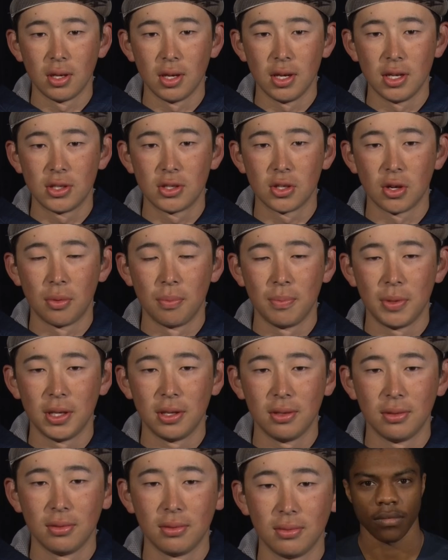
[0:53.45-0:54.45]
It's on
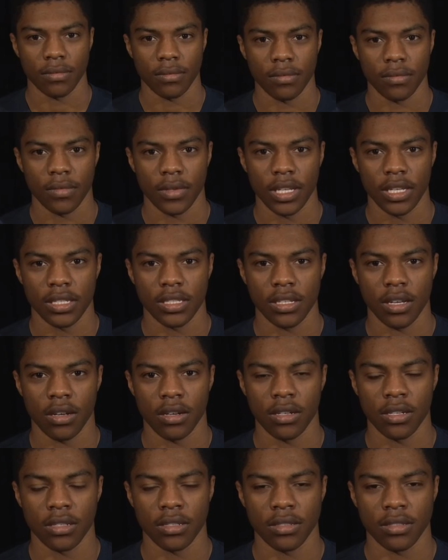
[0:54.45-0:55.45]
me. It's
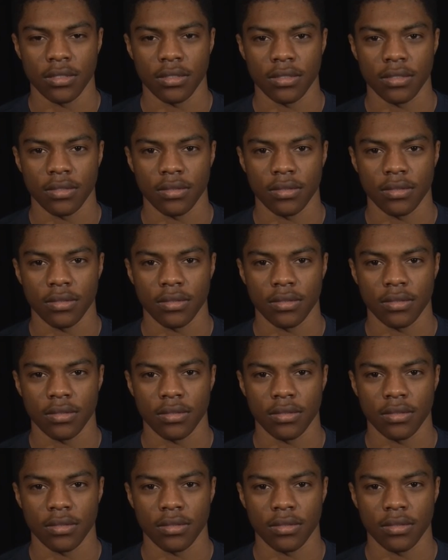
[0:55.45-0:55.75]
on us.